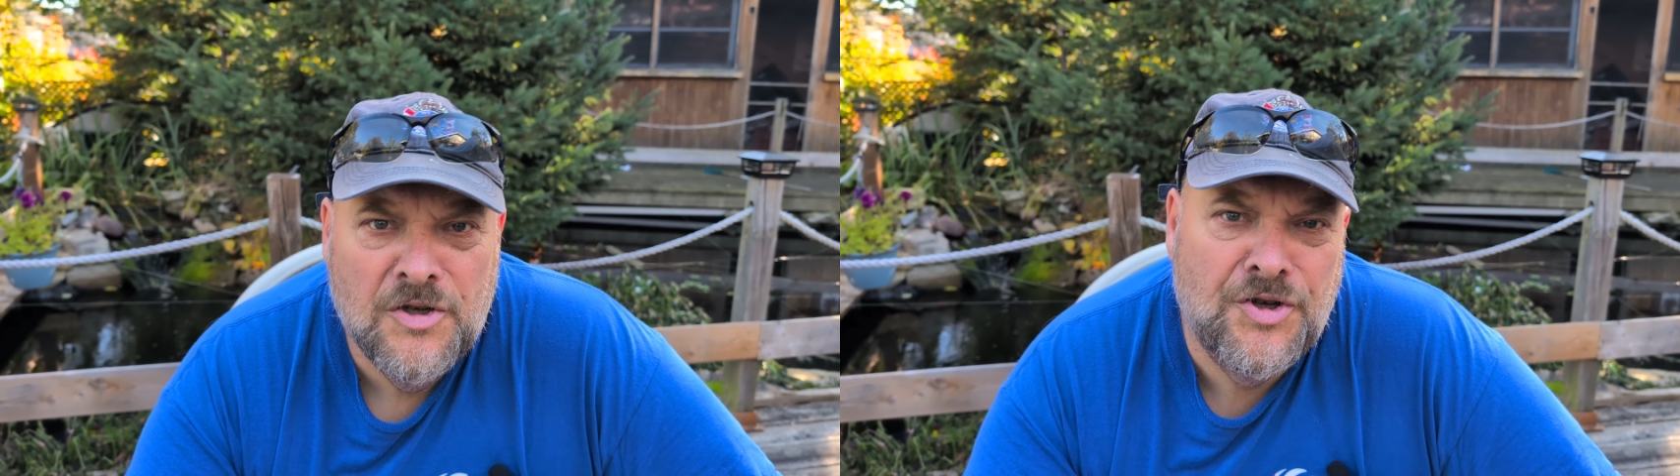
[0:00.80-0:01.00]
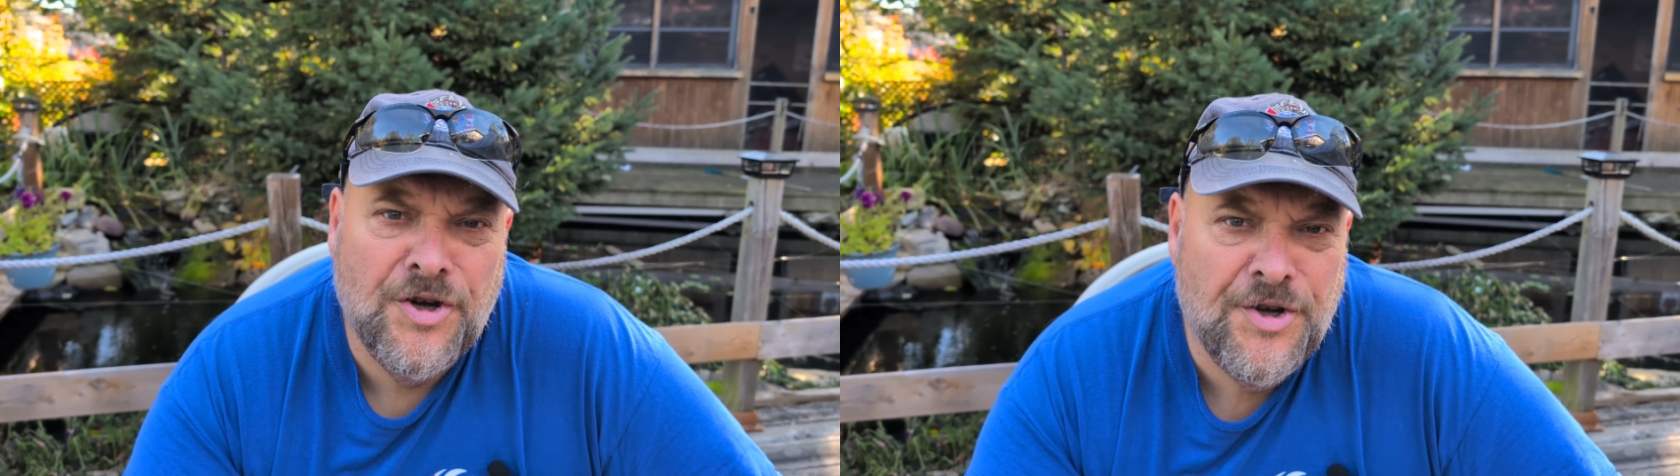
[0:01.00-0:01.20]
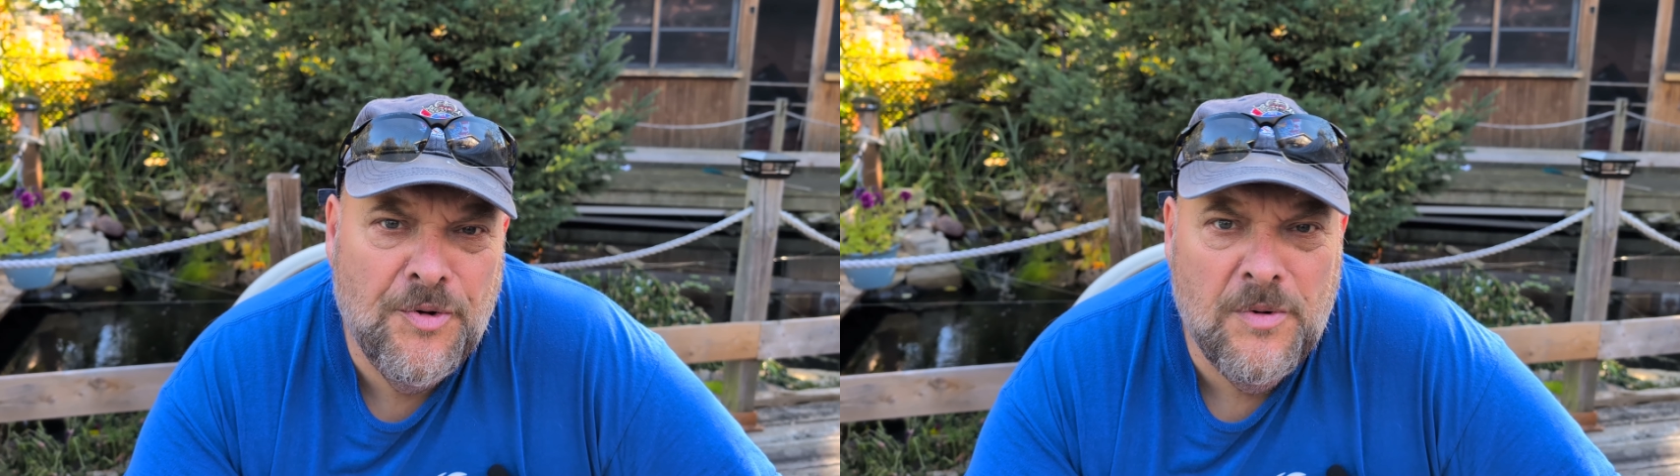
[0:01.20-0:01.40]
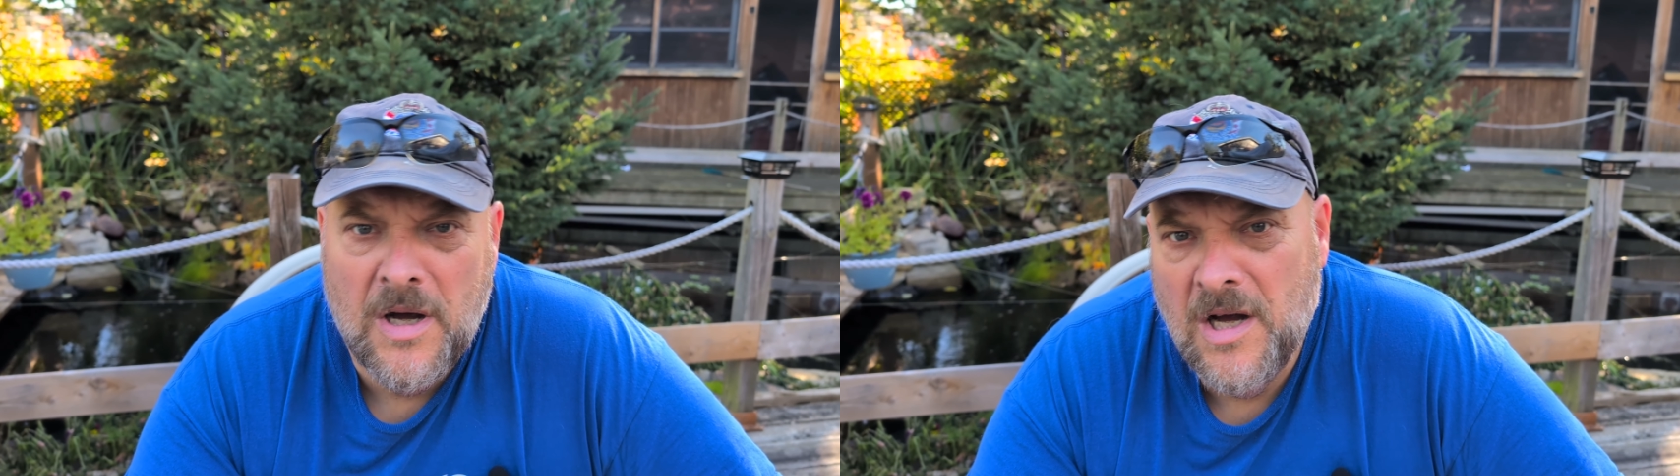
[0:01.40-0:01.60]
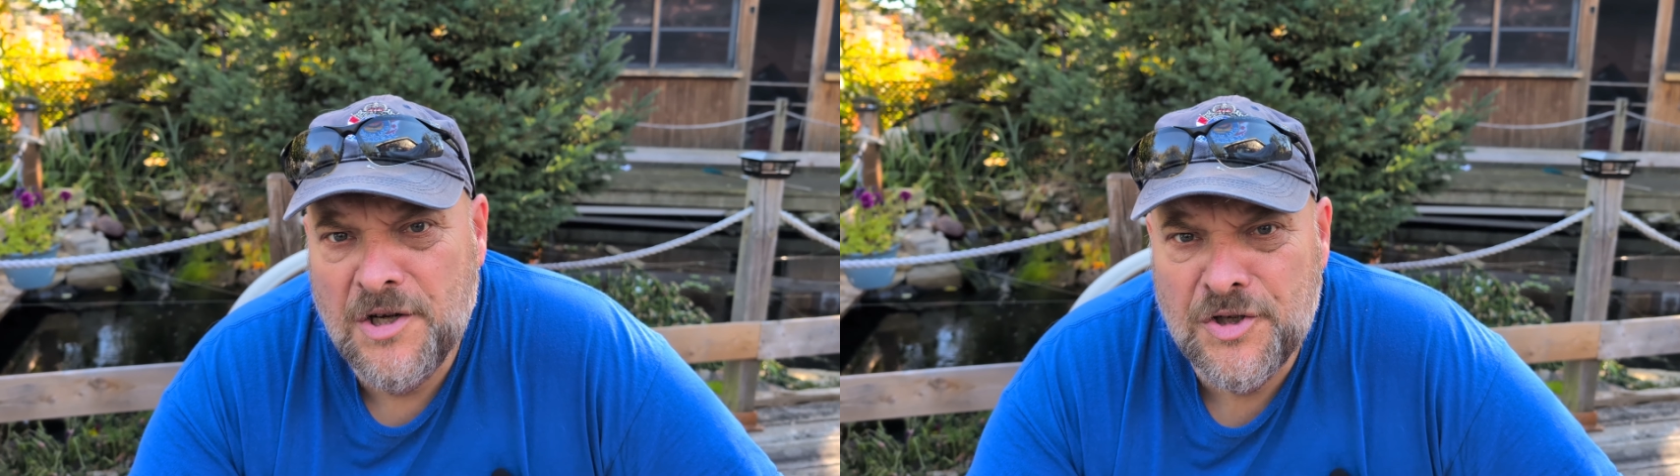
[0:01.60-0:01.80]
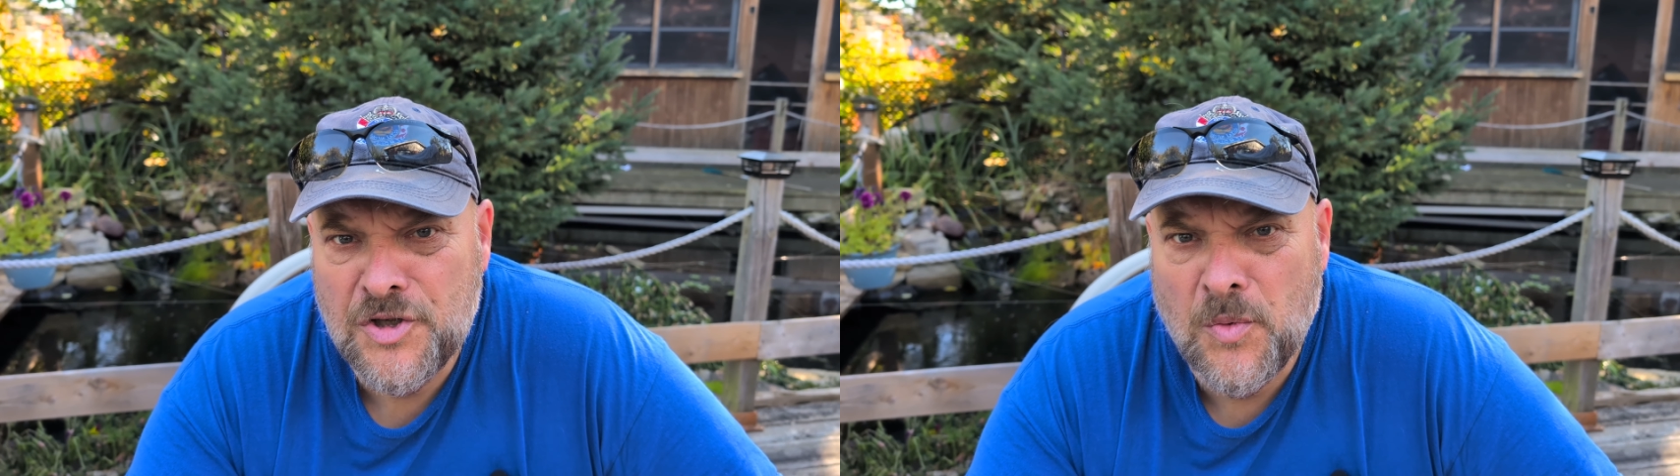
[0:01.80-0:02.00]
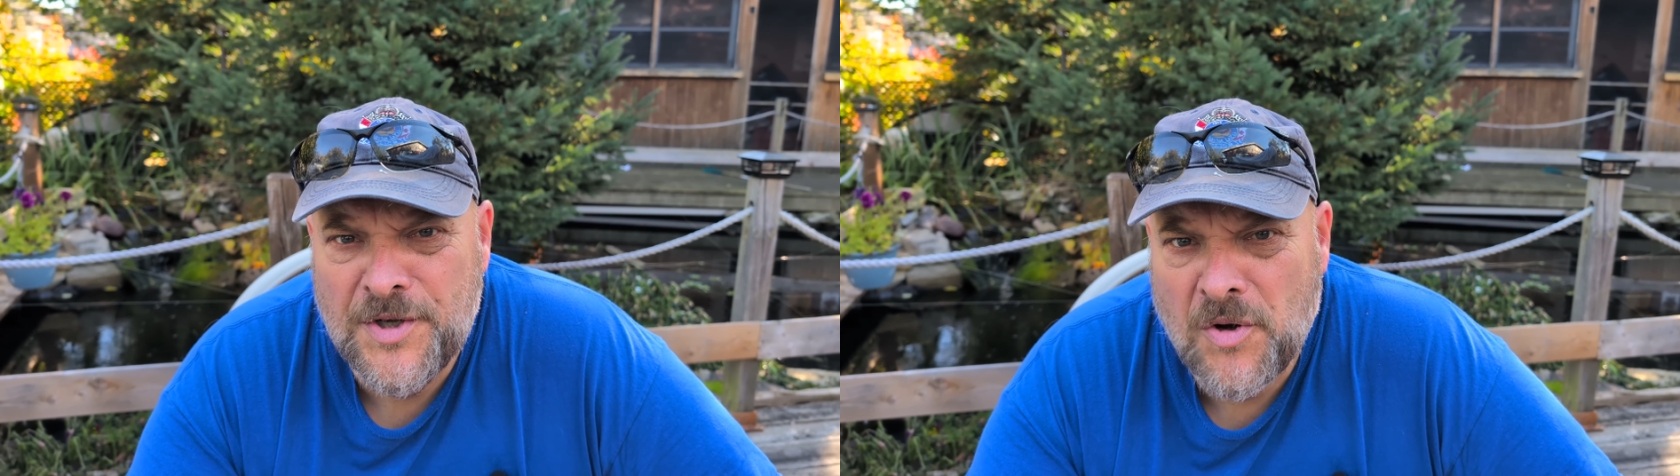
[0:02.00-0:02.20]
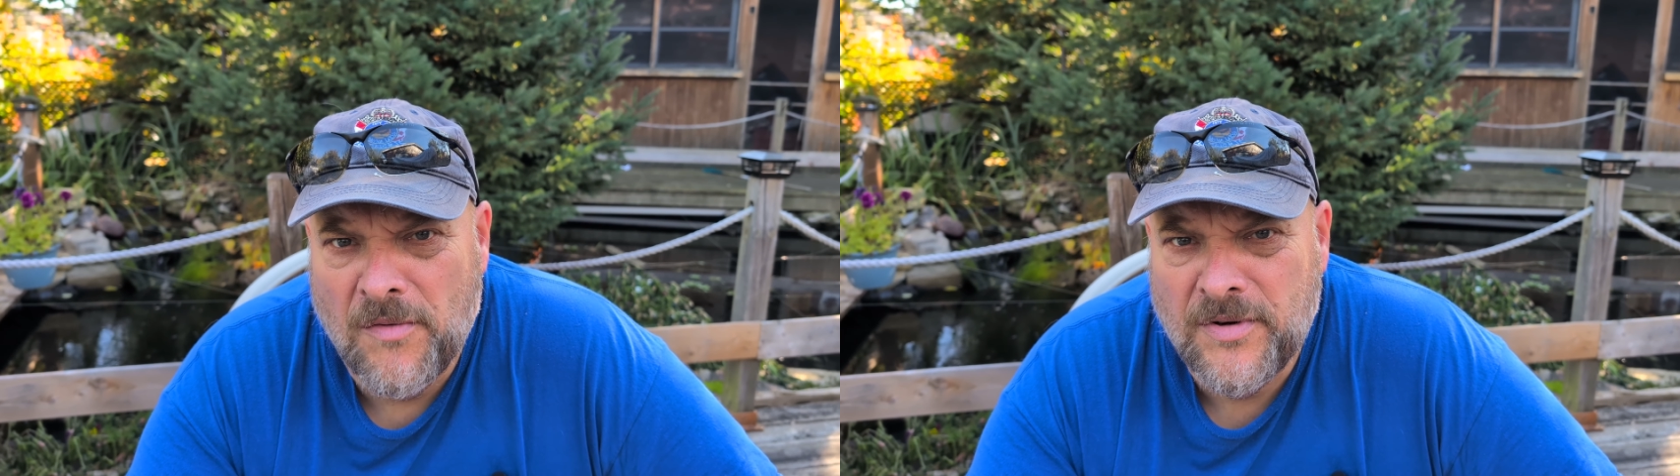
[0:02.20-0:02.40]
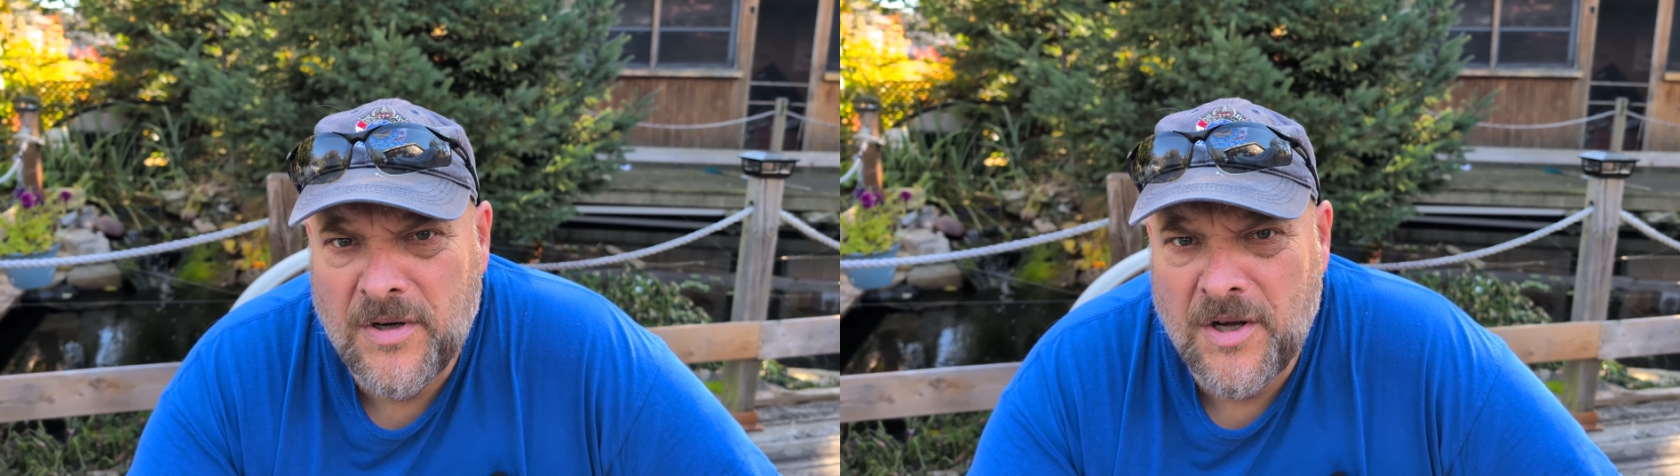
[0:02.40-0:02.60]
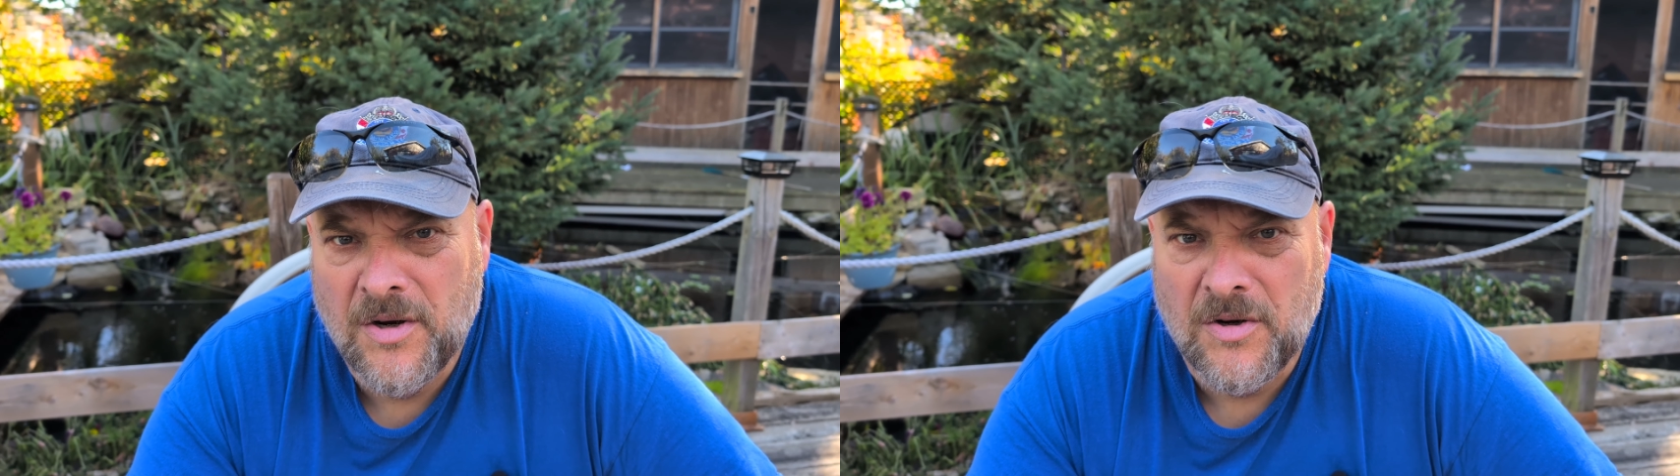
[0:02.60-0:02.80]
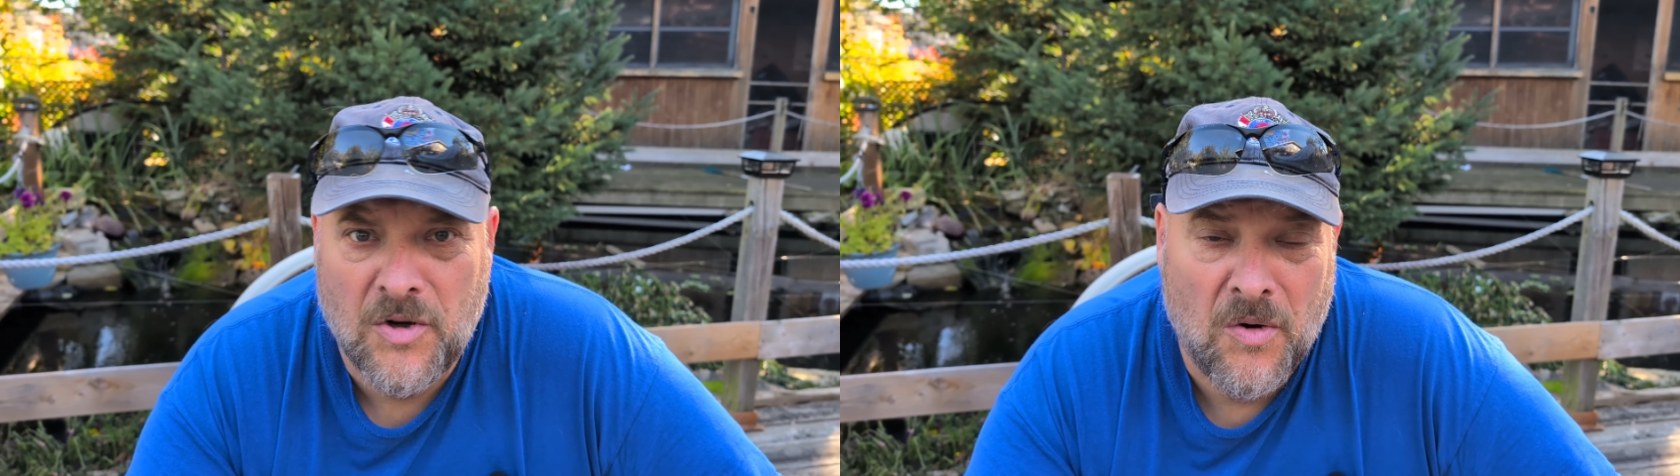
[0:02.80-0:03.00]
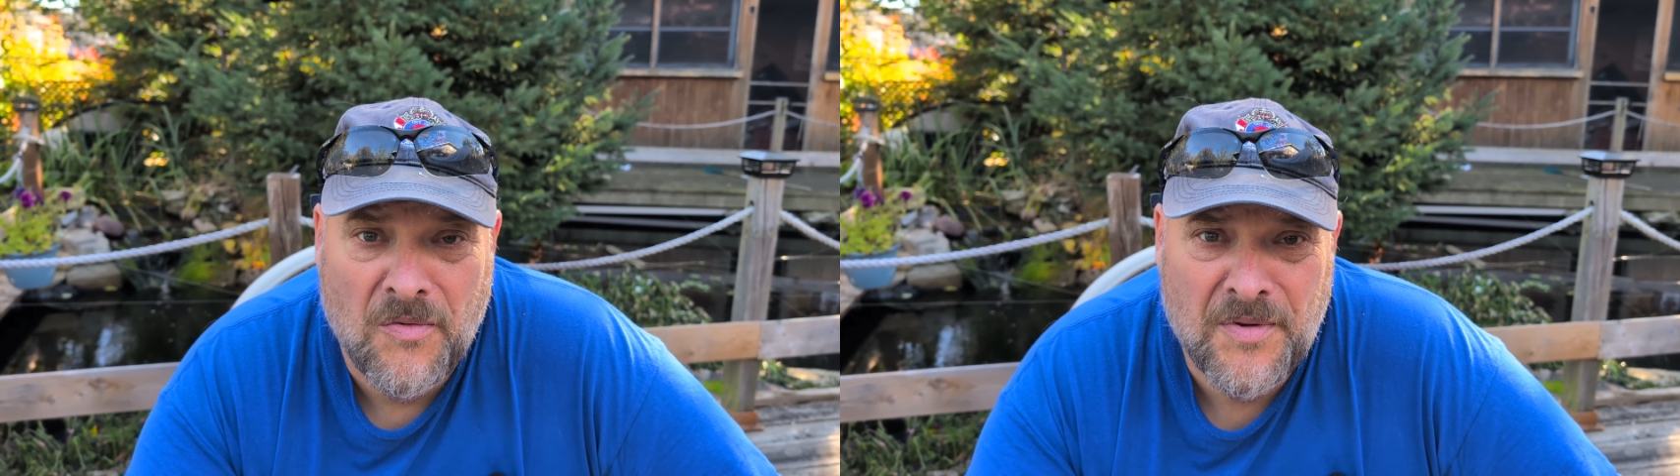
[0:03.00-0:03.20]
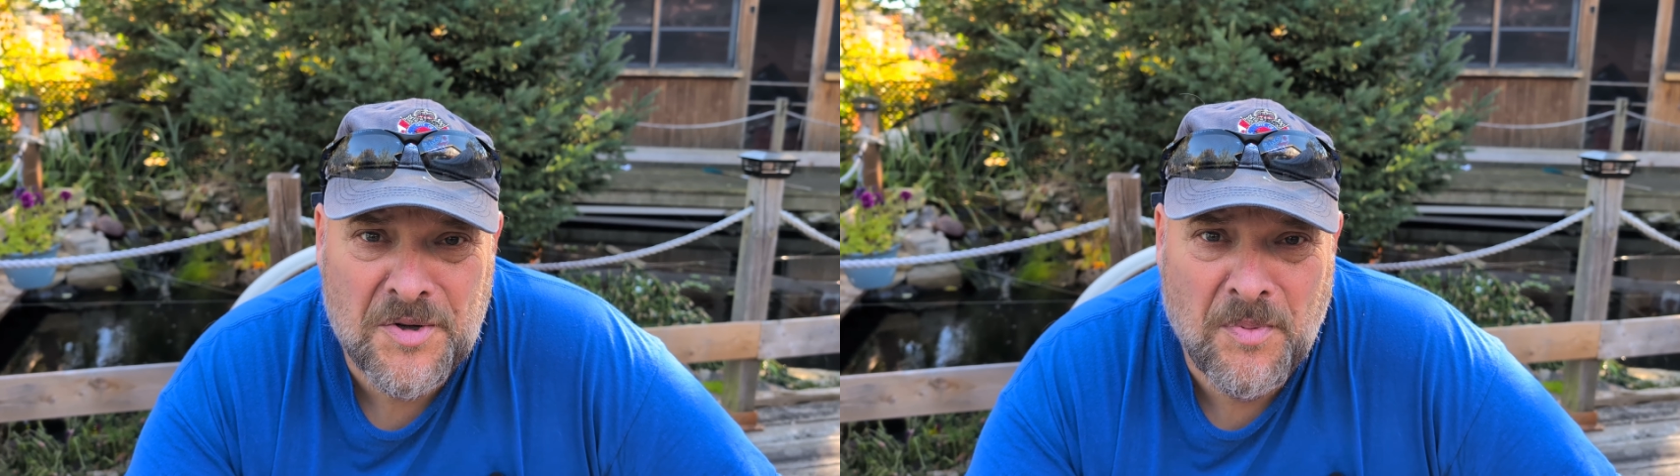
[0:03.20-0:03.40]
Should you switch over your goldfish